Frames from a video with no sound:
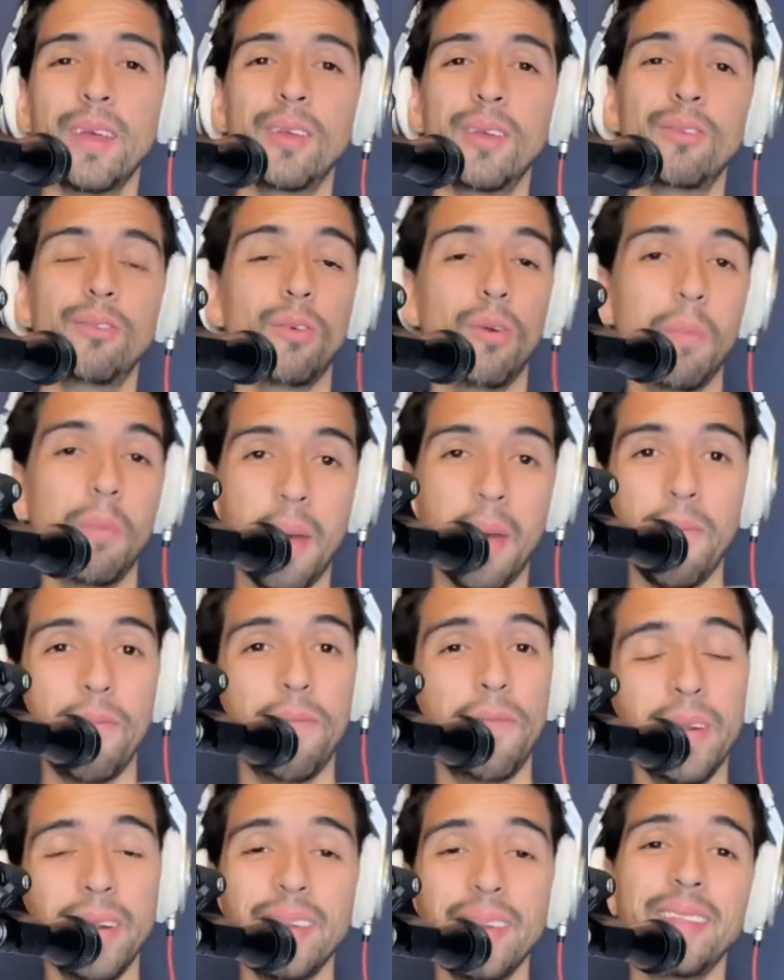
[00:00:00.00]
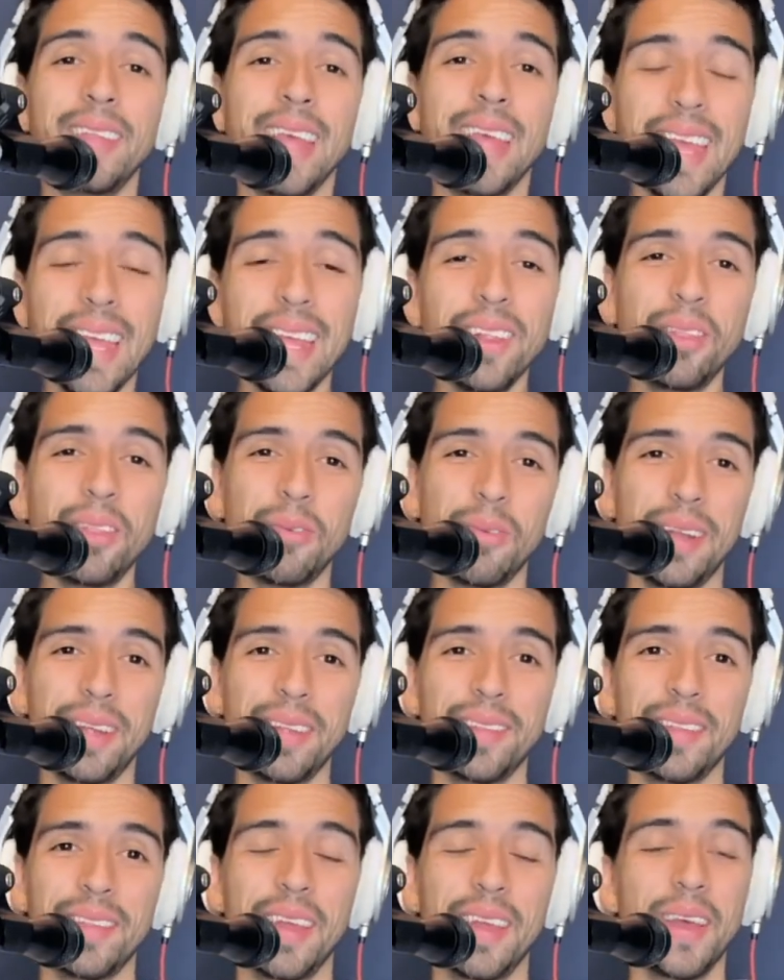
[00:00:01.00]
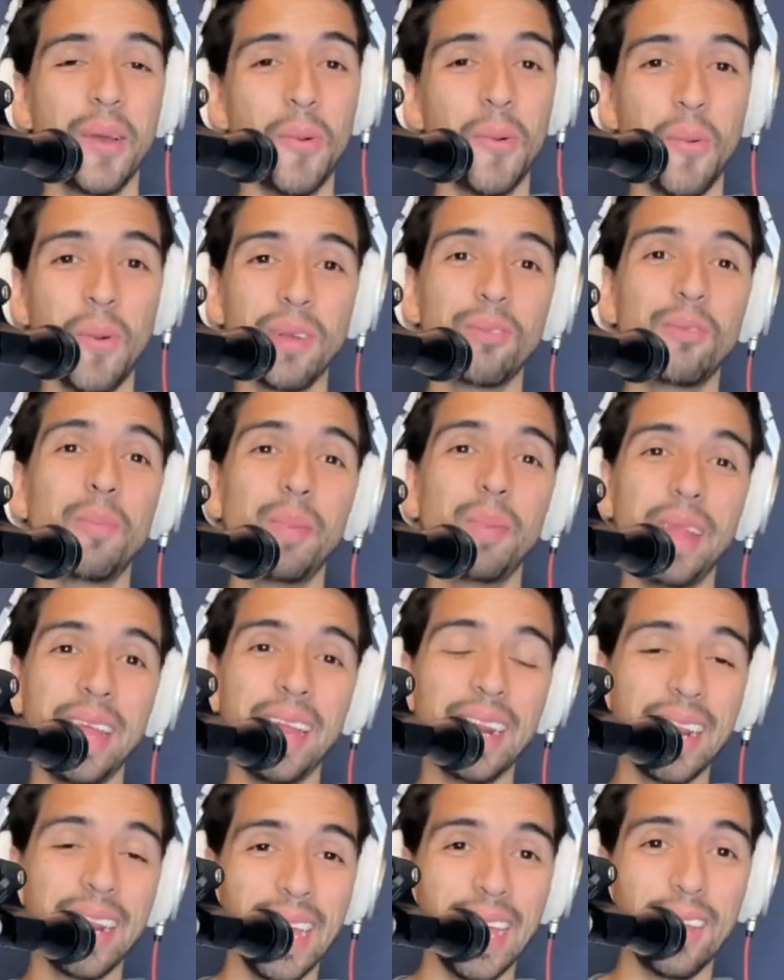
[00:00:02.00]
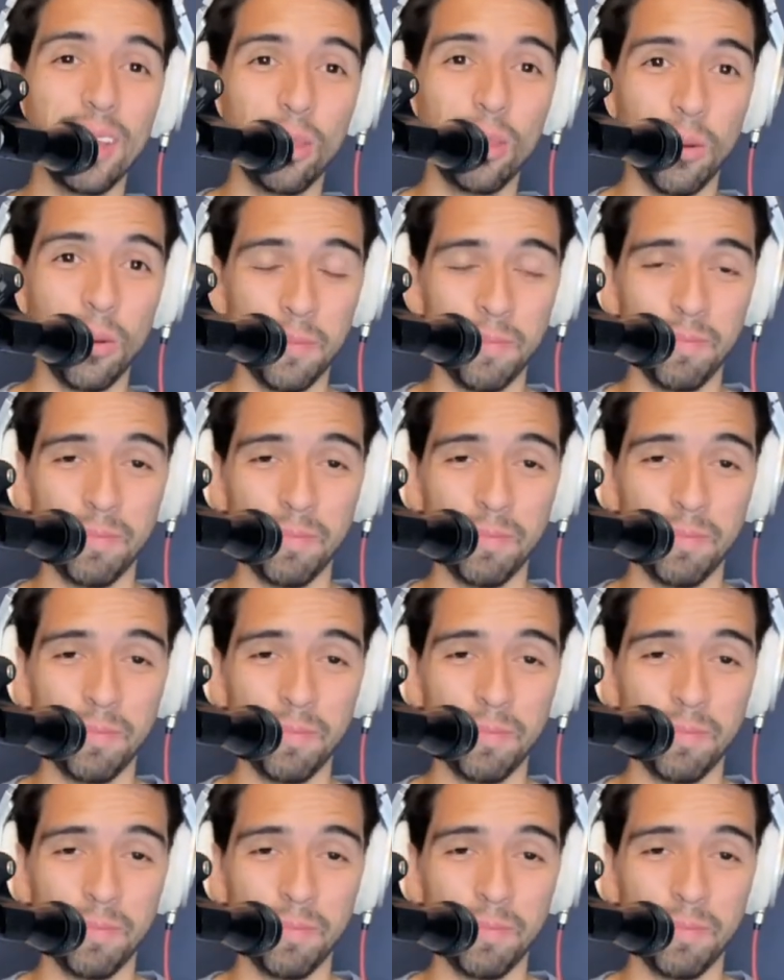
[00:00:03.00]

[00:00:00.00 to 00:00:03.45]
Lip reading: So my first interest was to play reggaeton.